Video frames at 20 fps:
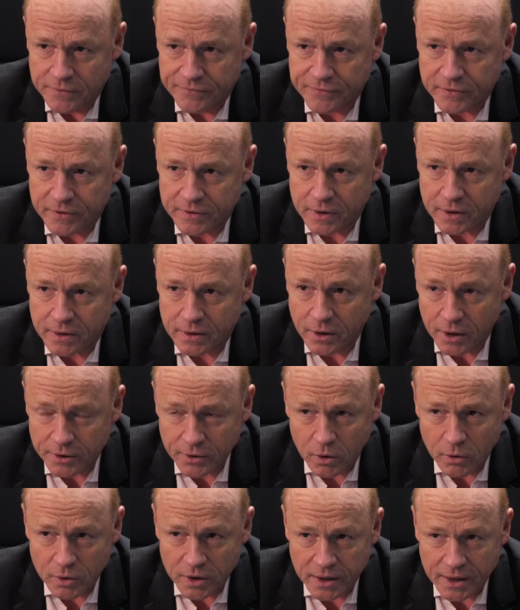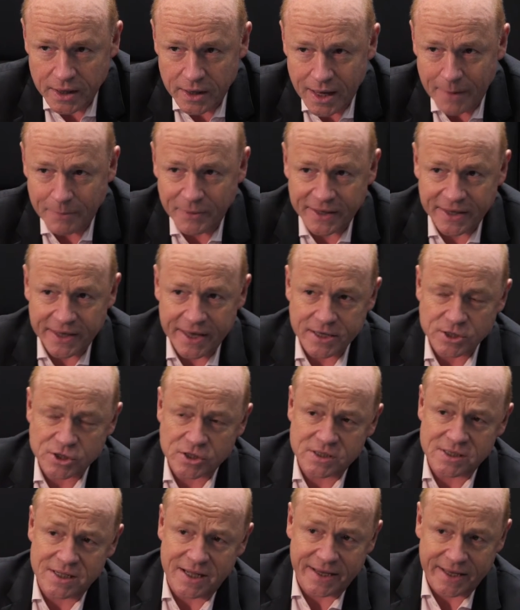for not only
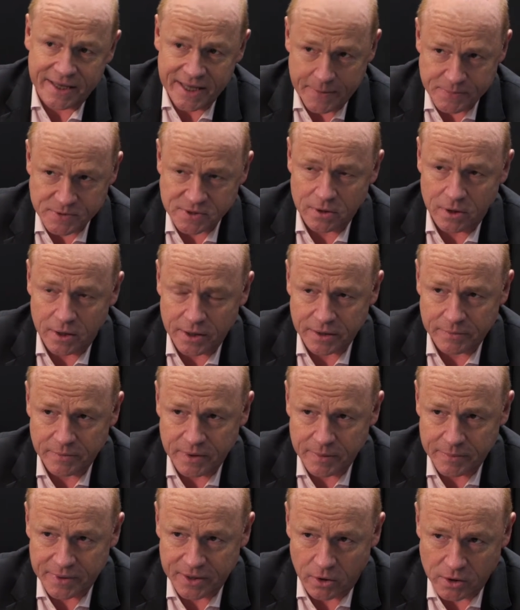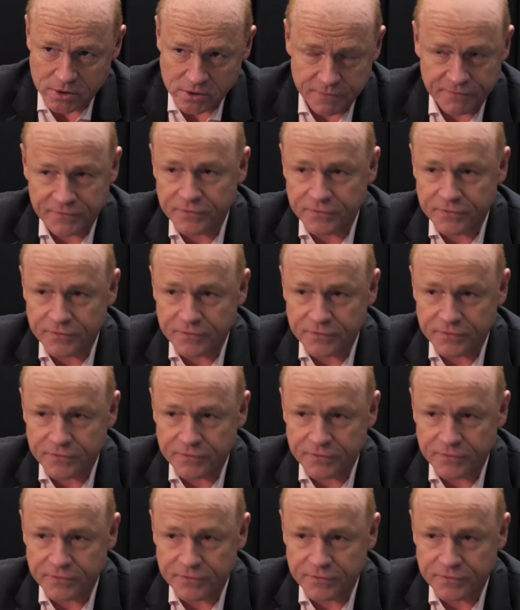applications like capsulotomy, but also